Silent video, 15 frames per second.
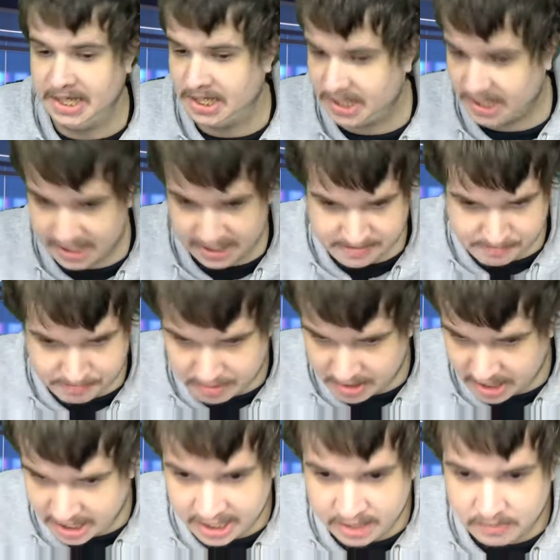
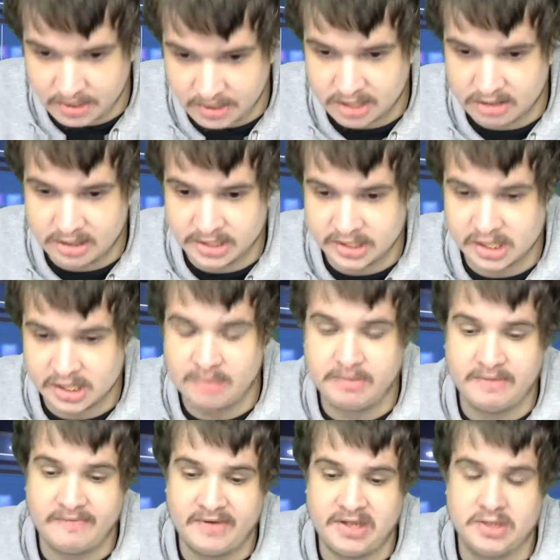But anyway, guys, a
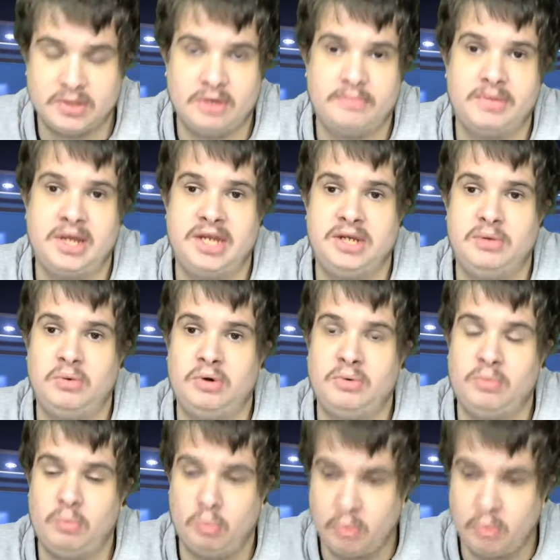couple of things to update you on.